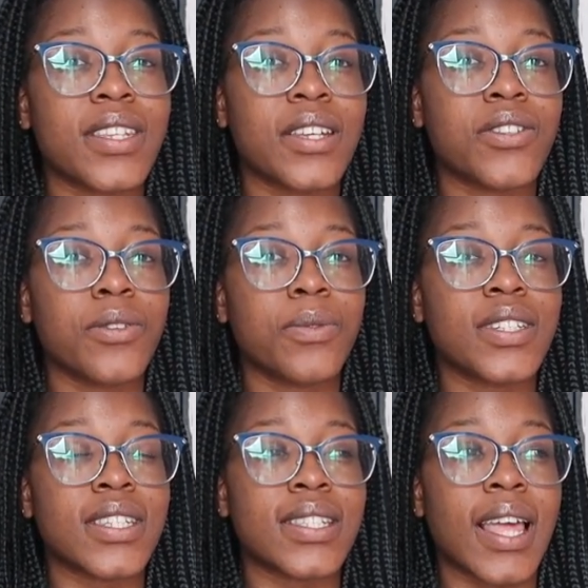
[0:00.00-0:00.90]
station
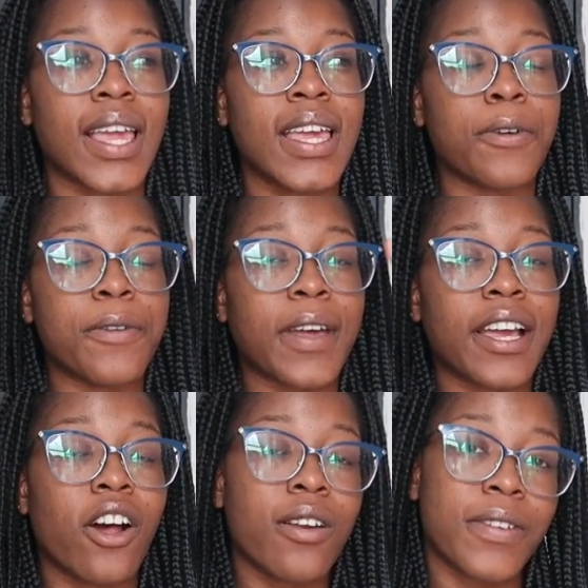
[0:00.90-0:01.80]
which is like for if I
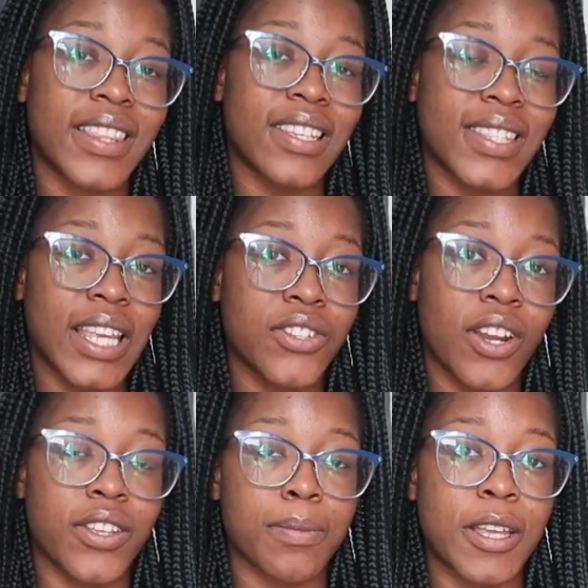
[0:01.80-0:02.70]
got off at the
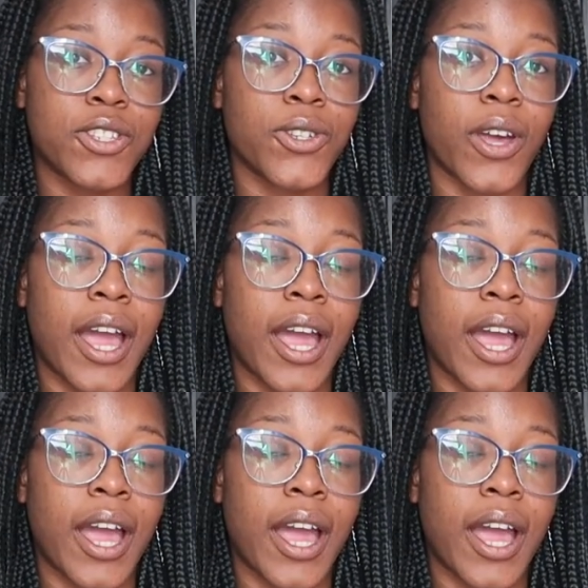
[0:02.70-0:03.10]
station I was meant to